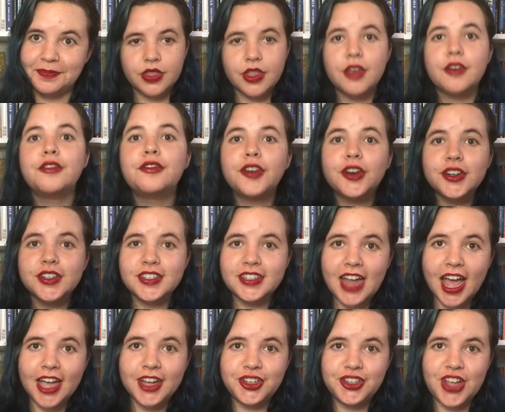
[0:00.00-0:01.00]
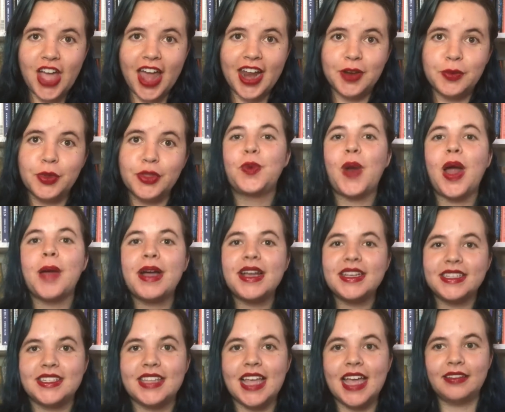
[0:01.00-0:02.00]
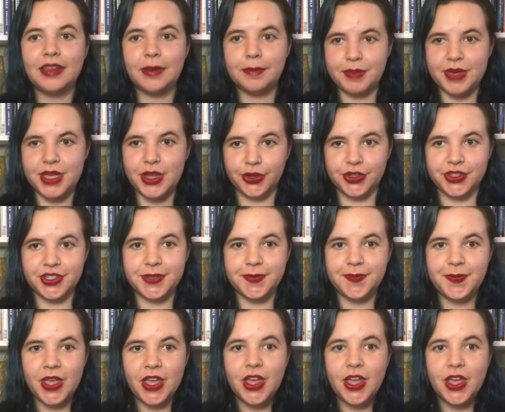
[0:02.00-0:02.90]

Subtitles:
First, I chatted with Rabbi Salem Pierce.